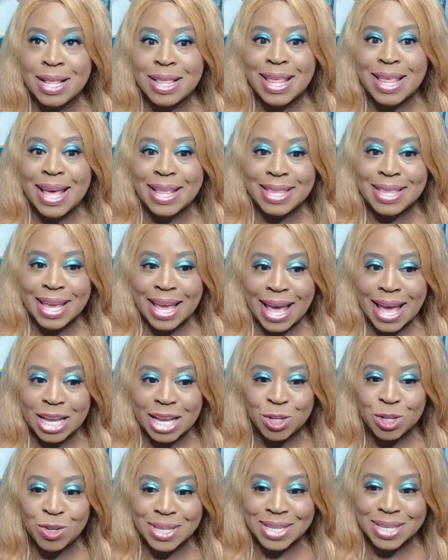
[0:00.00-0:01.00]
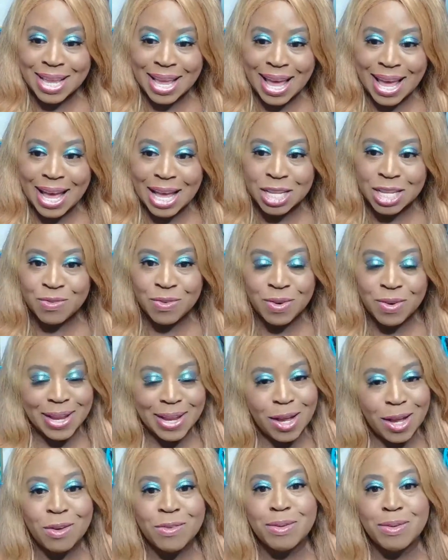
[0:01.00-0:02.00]
that the actress cast for
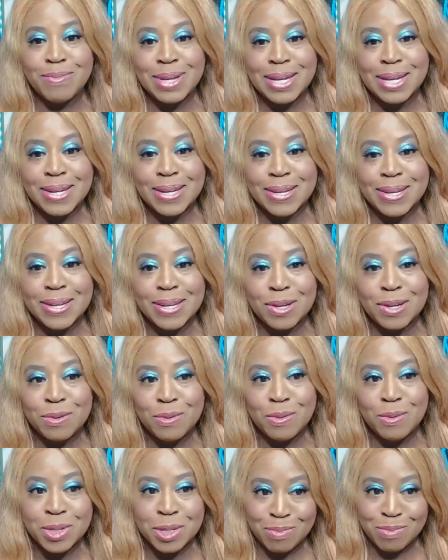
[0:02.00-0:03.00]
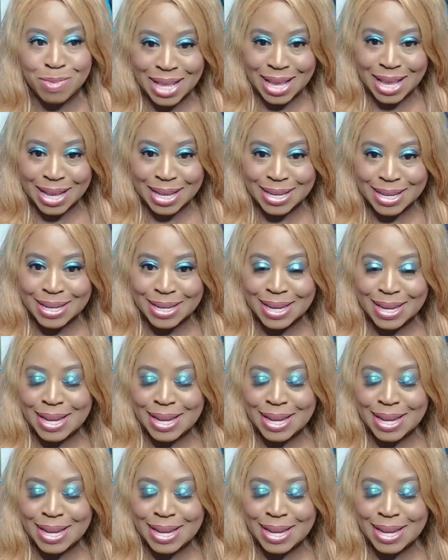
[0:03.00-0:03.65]
Elphaba was black,